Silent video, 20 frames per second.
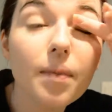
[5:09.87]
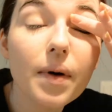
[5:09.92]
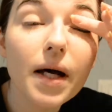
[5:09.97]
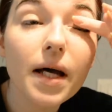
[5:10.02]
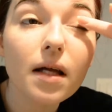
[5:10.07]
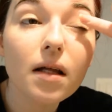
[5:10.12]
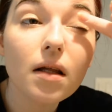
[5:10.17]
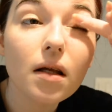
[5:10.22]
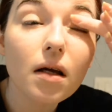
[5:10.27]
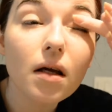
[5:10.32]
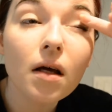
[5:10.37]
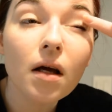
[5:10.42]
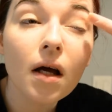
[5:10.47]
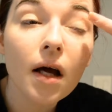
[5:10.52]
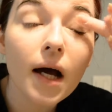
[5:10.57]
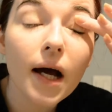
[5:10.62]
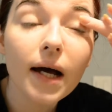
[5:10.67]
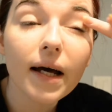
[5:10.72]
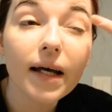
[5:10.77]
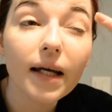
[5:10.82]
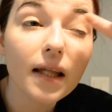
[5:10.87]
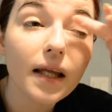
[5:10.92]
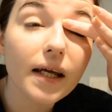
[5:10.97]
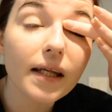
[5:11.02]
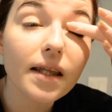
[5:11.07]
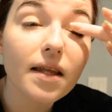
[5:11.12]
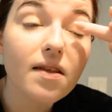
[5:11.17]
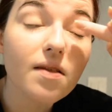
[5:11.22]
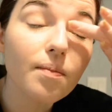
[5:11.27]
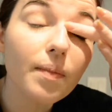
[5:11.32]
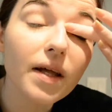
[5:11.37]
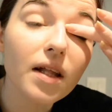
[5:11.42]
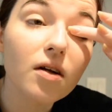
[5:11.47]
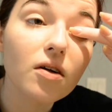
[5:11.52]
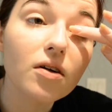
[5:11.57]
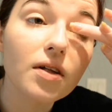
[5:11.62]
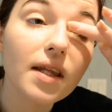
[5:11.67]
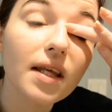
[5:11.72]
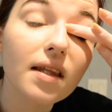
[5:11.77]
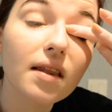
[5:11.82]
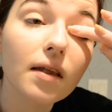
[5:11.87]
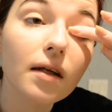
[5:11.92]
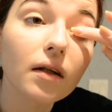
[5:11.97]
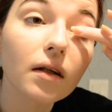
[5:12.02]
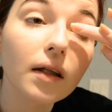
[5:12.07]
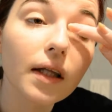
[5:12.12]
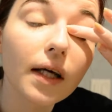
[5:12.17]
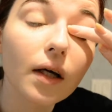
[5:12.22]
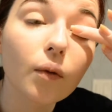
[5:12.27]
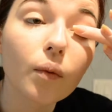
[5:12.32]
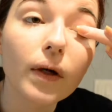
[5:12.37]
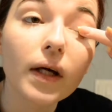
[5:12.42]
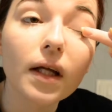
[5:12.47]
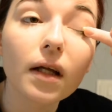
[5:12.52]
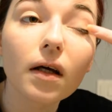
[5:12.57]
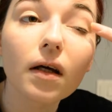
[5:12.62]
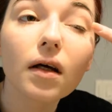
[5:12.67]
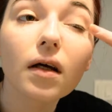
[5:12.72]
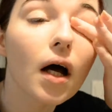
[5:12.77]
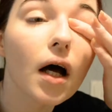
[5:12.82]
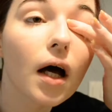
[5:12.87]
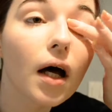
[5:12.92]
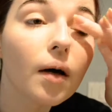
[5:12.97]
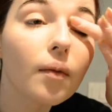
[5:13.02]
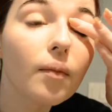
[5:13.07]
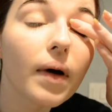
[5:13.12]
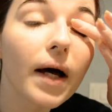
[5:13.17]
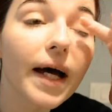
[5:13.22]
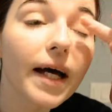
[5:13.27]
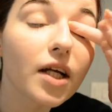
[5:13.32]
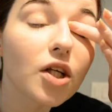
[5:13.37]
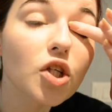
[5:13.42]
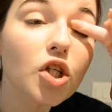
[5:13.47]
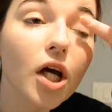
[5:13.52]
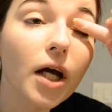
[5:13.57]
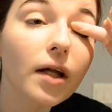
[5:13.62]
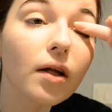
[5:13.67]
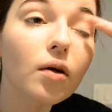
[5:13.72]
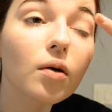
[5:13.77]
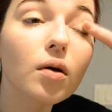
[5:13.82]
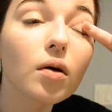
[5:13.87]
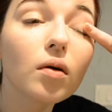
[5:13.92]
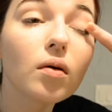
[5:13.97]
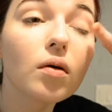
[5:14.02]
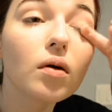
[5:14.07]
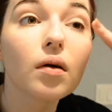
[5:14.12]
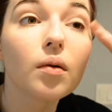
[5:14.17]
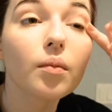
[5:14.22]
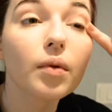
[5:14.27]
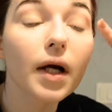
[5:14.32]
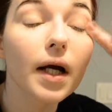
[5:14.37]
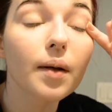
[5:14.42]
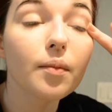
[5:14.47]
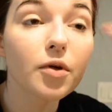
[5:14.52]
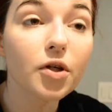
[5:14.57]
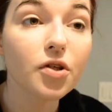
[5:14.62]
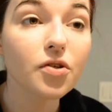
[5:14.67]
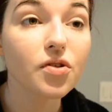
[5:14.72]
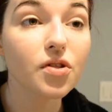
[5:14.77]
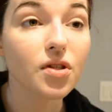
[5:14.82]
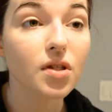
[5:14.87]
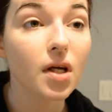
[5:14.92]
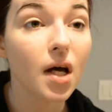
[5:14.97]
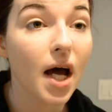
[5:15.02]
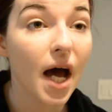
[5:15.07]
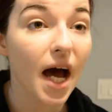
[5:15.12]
But I like this better than their liquid eyeshadow primers.